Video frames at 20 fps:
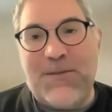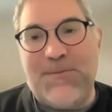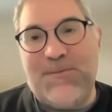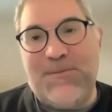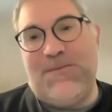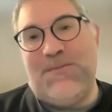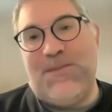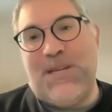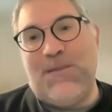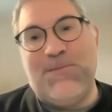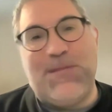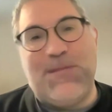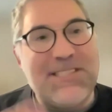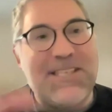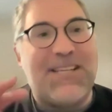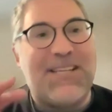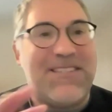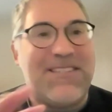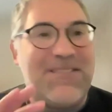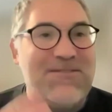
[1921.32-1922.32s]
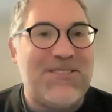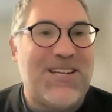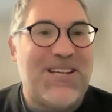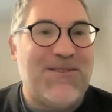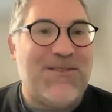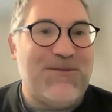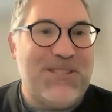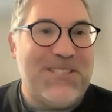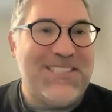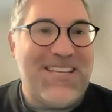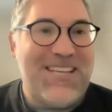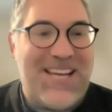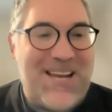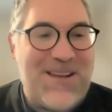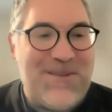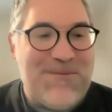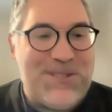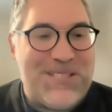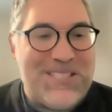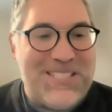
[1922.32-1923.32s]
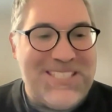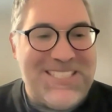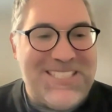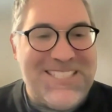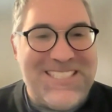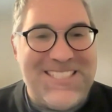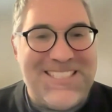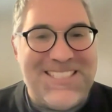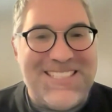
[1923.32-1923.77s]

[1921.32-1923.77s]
but I'm excited for that world to happen.